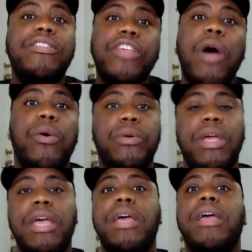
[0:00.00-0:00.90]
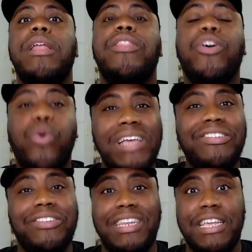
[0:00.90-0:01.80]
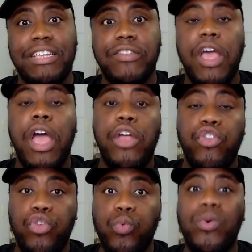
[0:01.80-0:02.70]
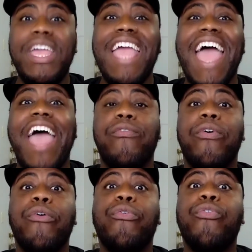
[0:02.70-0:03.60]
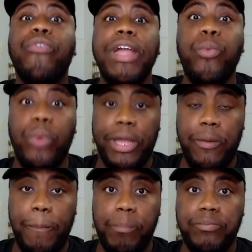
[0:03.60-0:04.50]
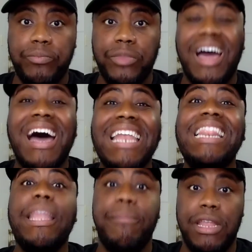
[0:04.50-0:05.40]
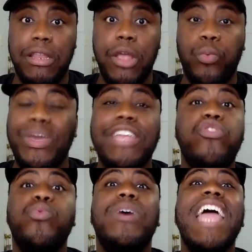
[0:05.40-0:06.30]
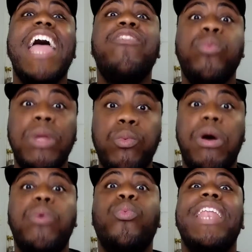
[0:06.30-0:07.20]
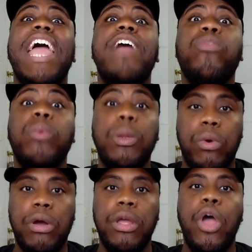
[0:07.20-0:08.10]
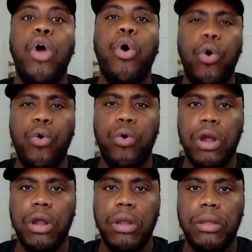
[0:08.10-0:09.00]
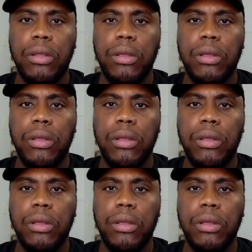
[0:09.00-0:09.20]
So, the question is, do we have free will, unlimited? We can do whatever we want, whenever we want, or